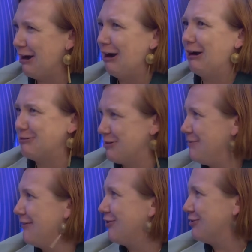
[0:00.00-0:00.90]

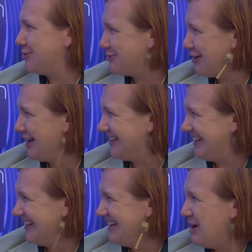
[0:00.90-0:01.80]
agreement for
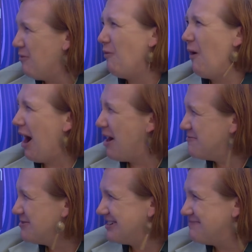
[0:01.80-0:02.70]
Australia. Why
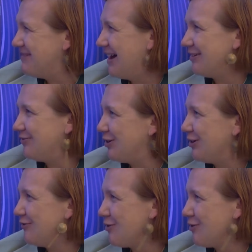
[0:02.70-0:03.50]
would it matter for